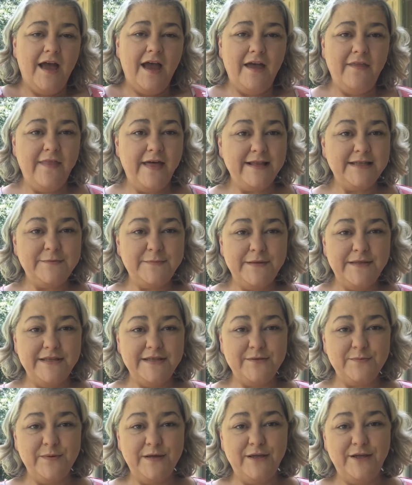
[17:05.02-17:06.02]
And that's been
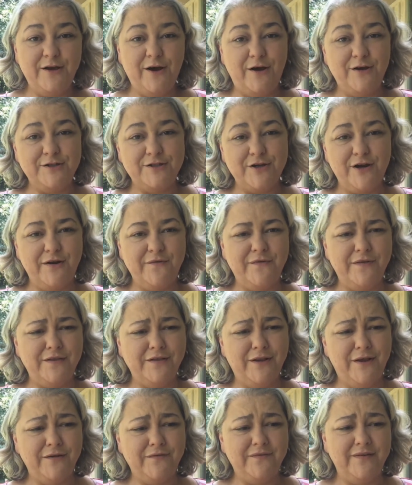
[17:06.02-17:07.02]
this week, y'all. Sorry for the
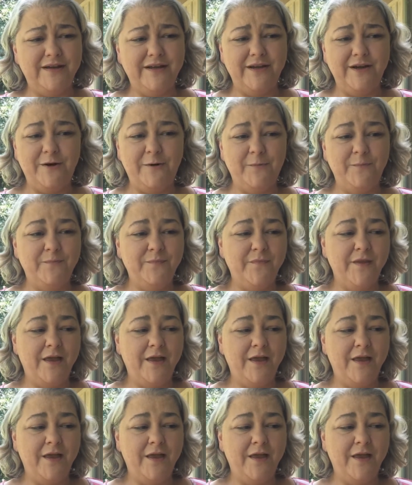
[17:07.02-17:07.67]
long video.